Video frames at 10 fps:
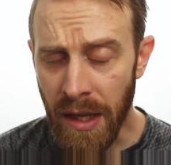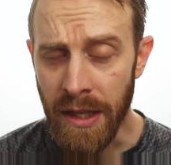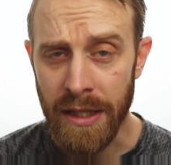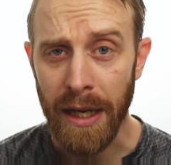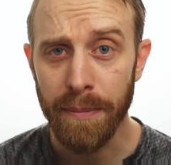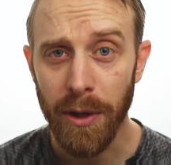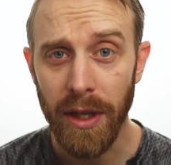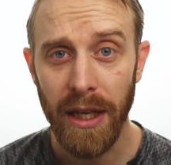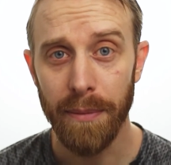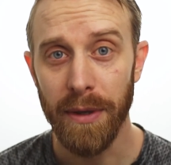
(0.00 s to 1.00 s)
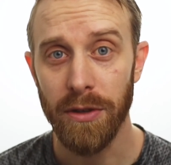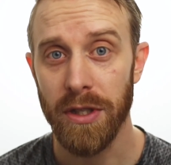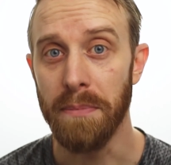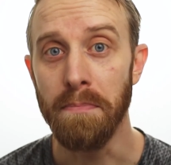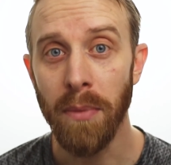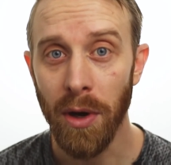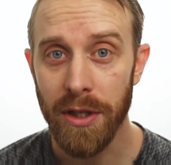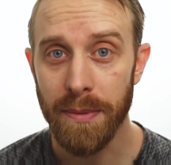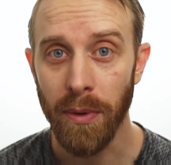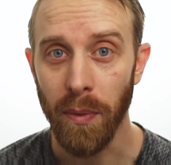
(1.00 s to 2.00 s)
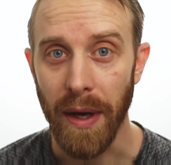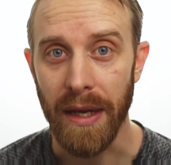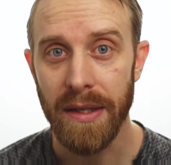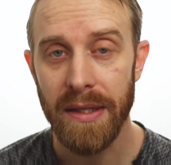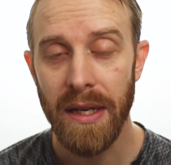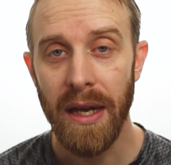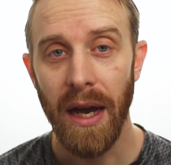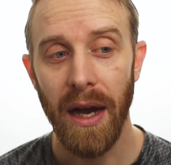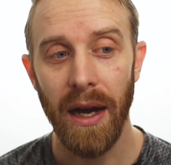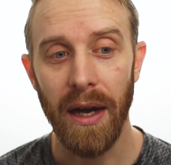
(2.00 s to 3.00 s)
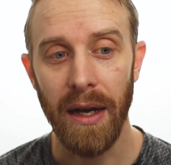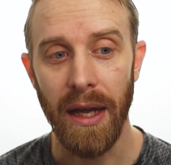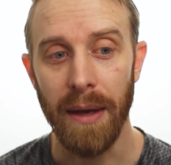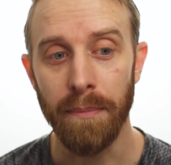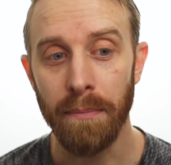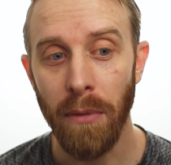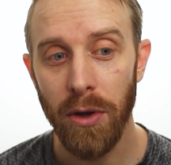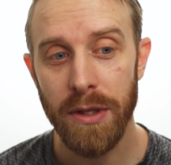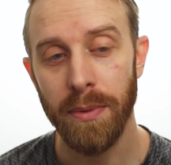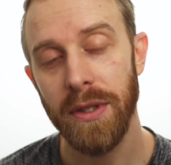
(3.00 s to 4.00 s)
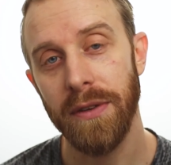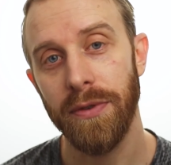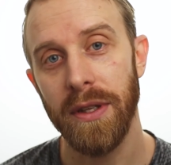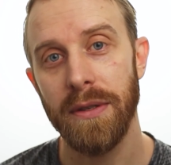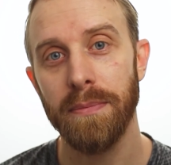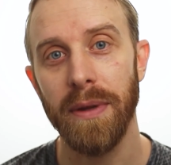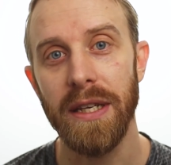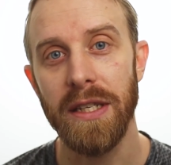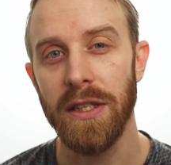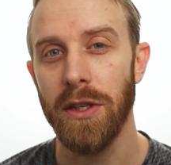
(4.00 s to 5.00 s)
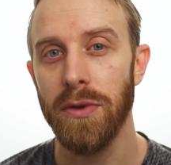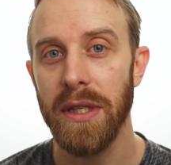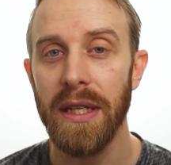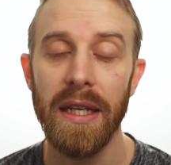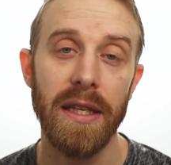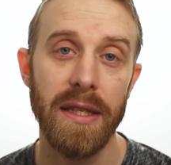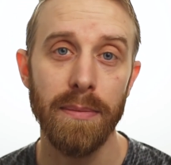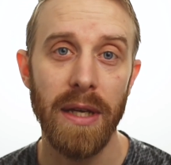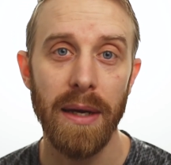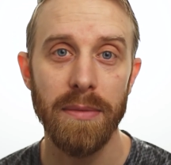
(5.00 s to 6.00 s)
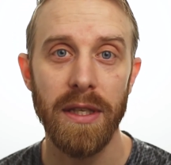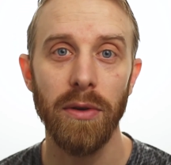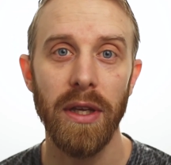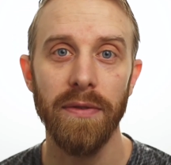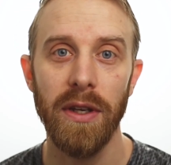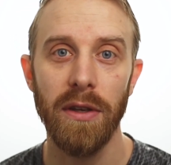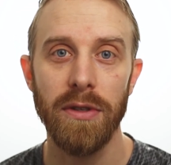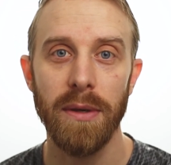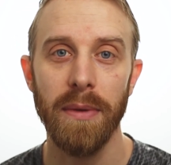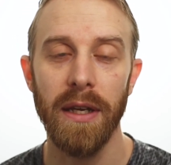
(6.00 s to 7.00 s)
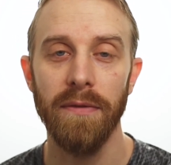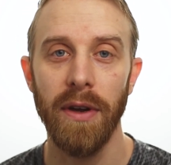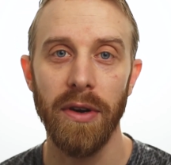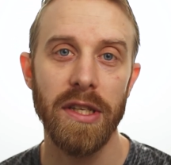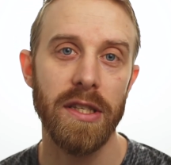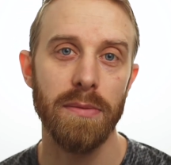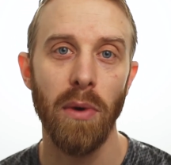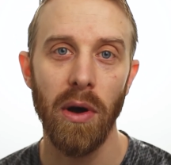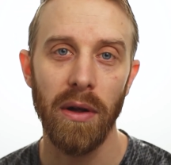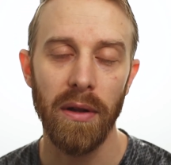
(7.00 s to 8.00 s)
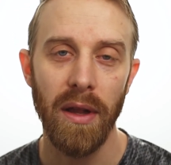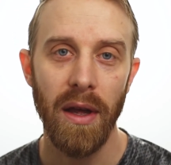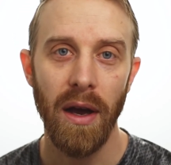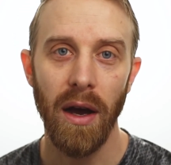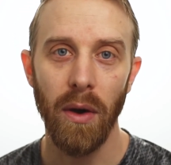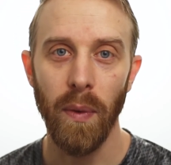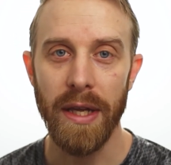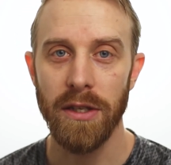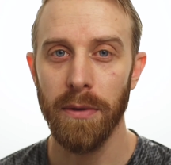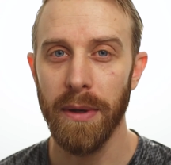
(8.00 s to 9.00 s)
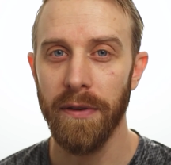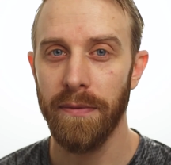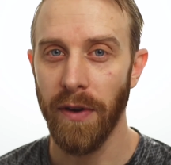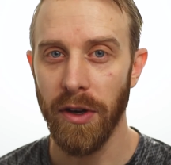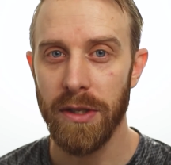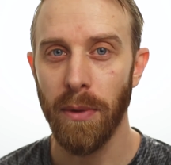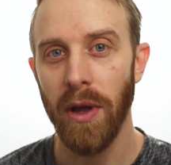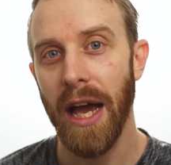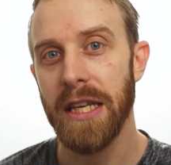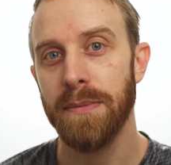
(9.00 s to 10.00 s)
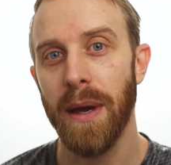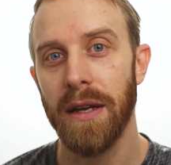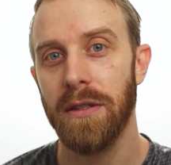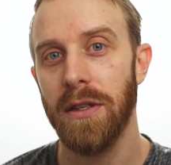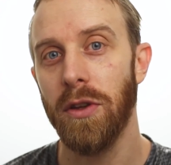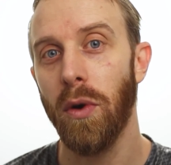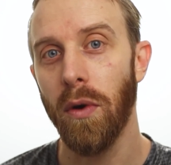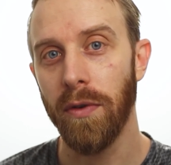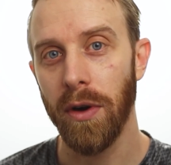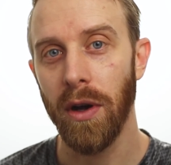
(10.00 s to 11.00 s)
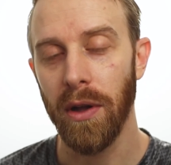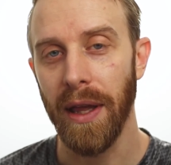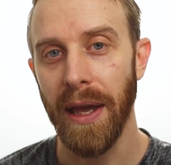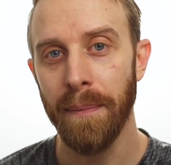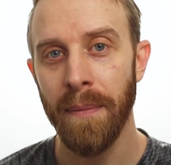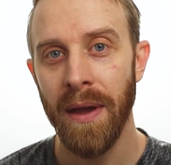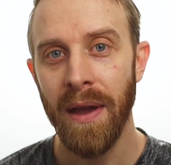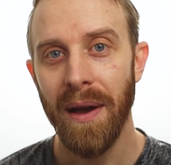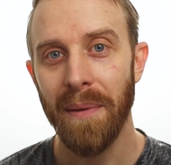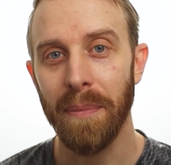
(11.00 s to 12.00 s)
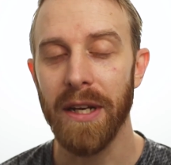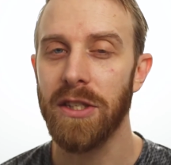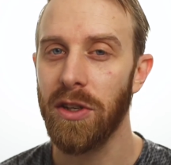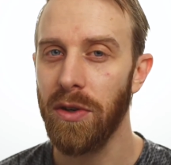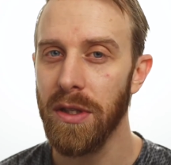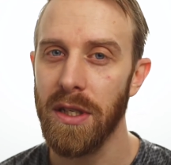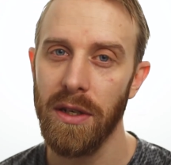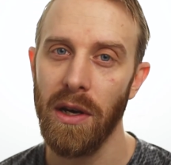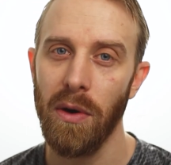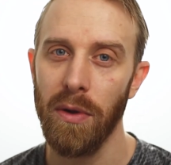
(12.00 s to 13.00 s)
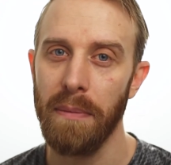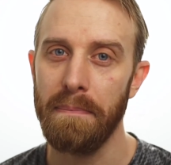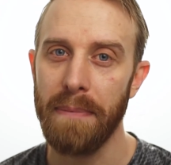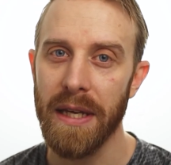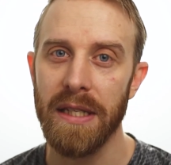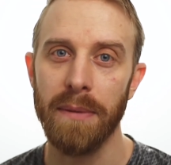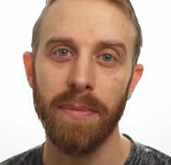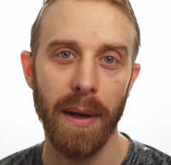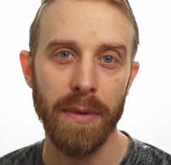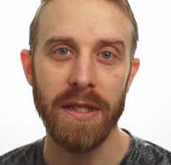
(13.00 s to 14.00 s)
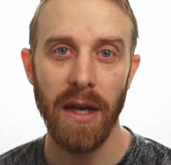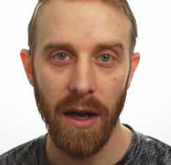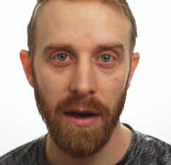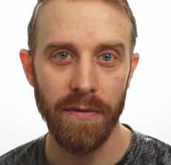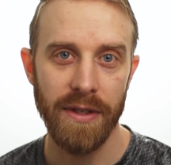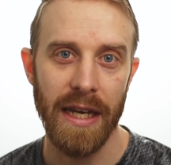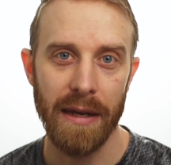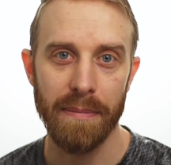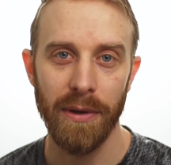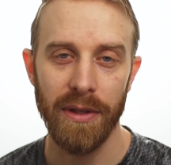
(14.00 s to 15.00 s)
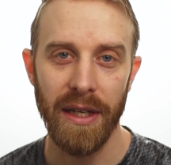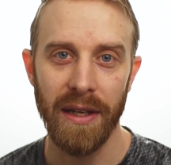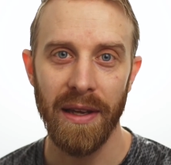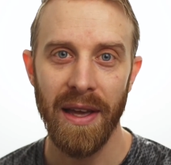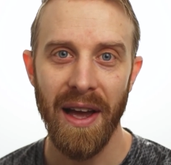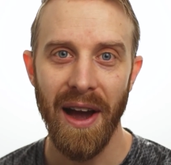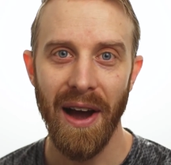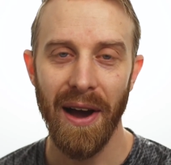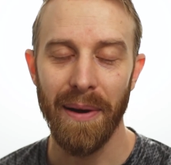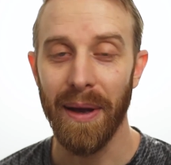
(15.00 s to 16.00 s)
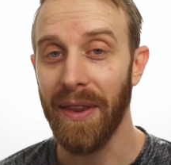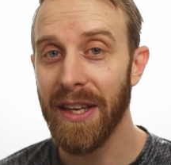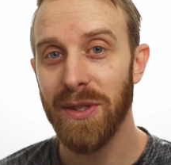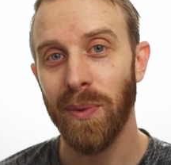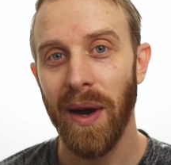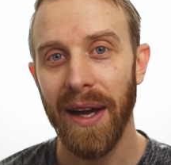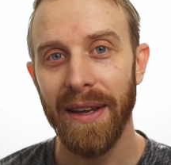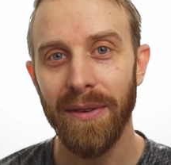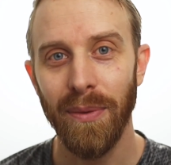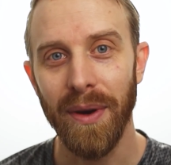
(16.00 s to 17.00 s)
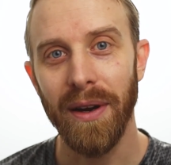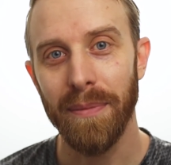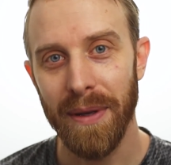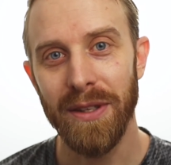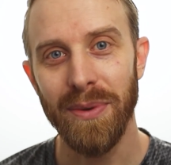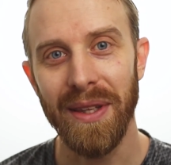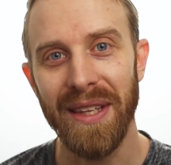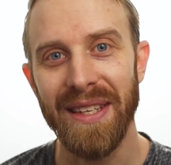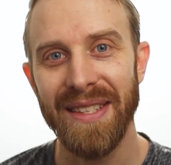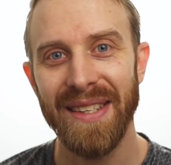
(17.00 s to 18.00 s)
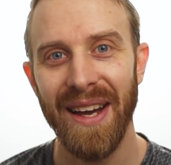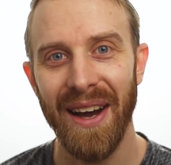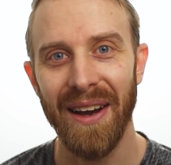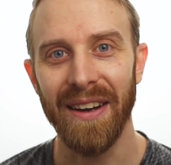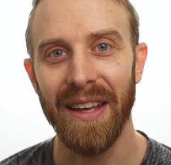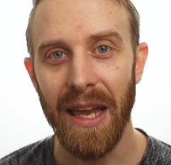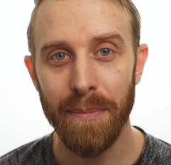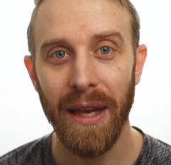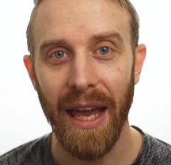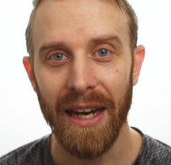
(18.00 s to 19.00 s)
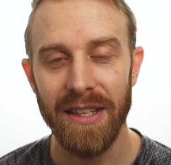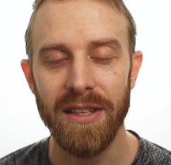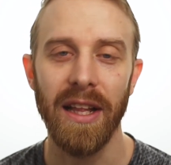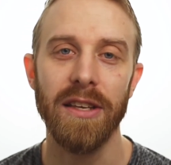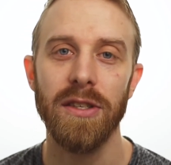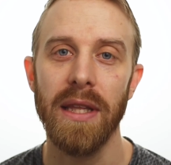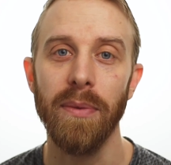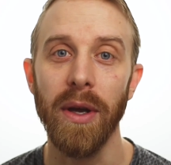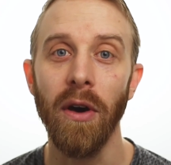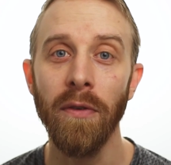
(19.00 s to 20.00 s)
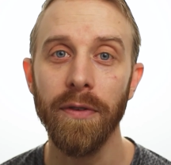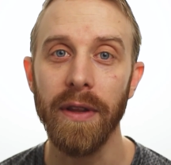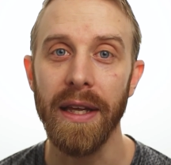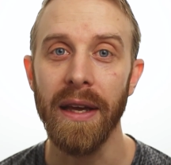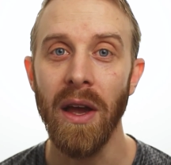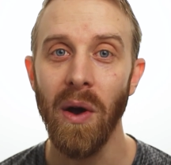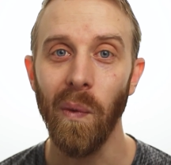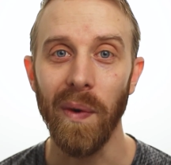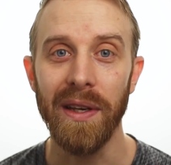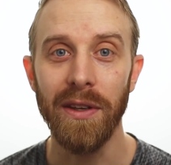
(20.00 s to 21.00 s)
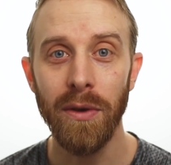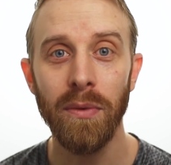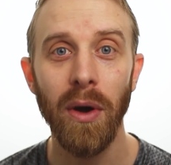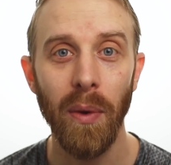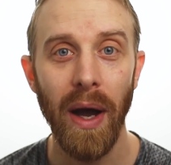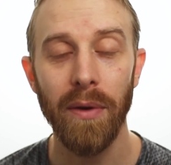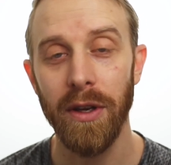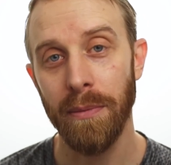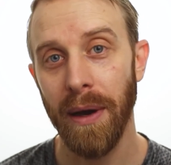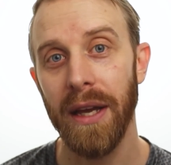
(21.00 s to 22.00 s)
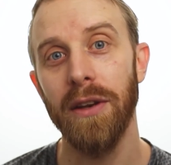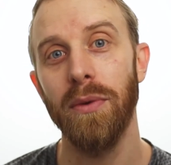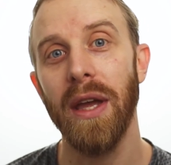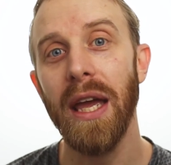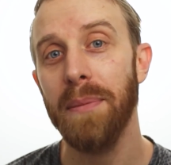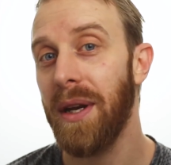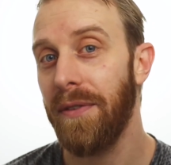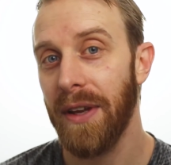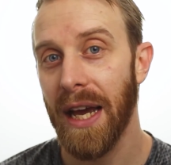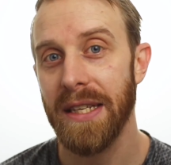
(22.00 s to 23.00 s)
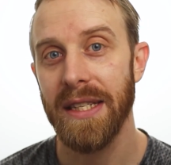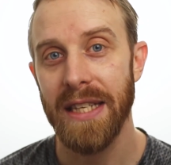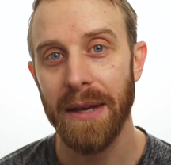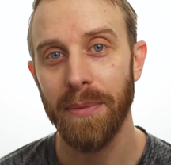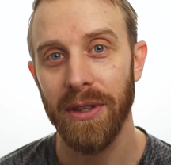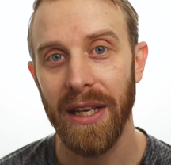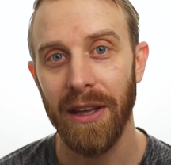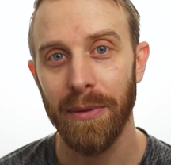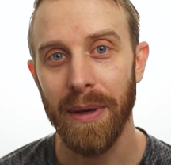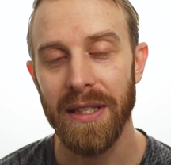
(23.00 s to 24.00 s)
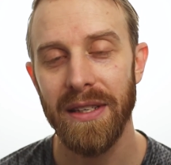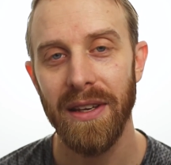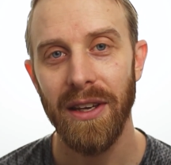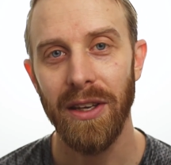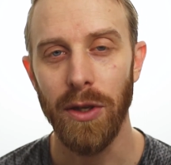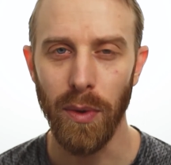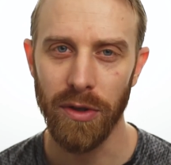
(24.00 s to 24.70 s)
deck building can be used in multiple ways, and multiple different places use it. Sometimes they'll even use them in very small ways. It'll be a very small aspect to the overall game. But it's good to know the basic premise of deck building. And that's why we've been doing these game mechanics class. So that way, hopefully, when you go out and you buy a new game, and if it has a deck building element, you